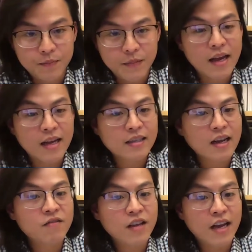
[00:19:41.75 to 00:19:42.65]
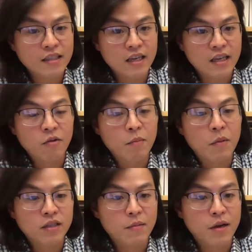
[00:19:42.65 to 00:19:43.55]
And that's kind of the idea of a
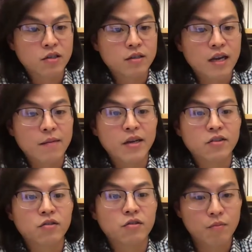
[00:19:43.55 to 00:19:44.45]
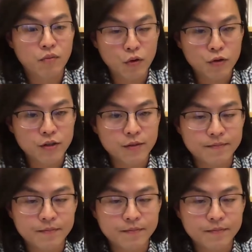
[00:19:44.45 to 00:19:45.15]
multidimensional approach.